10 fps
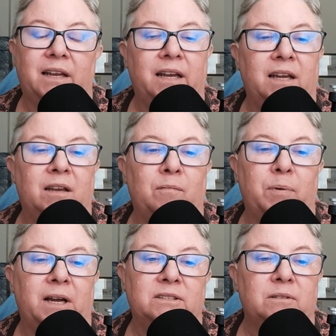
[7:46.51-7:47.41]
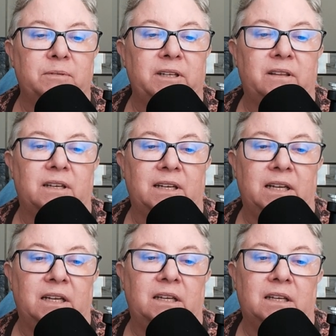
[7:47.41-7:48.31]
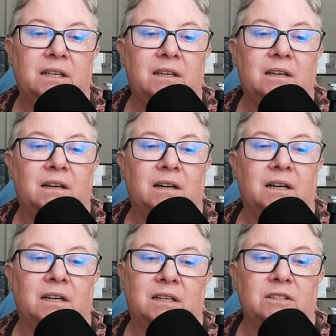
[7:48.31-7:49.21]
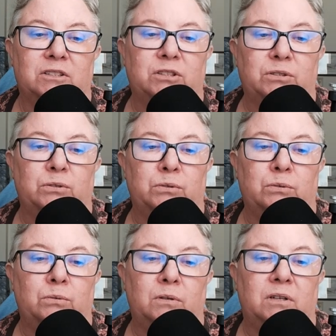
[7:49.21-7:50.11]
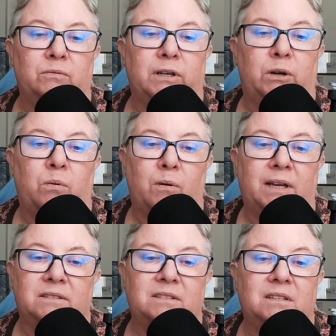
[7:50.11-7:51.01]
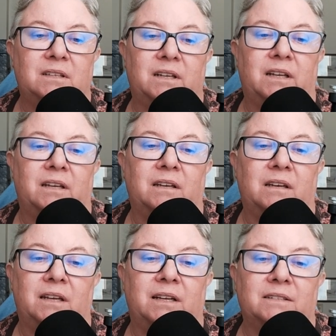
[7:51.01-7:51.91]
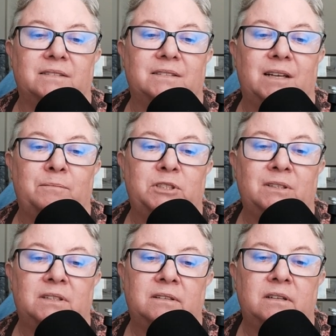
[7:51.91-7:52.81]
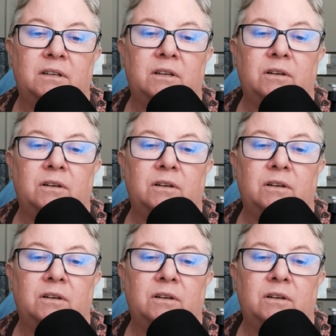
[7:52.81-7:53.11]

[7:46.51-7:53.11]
and possibly the need uh, to request an exemption